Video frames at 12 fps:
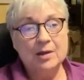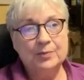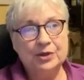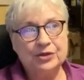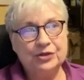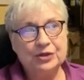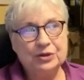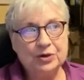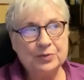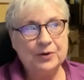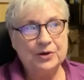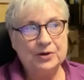But
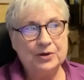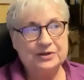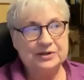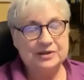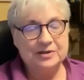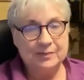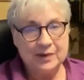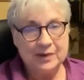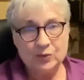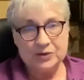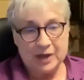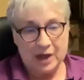third person to me
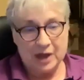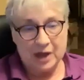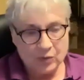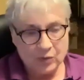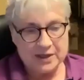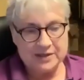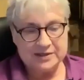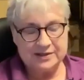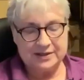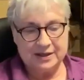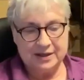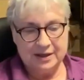was
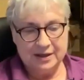always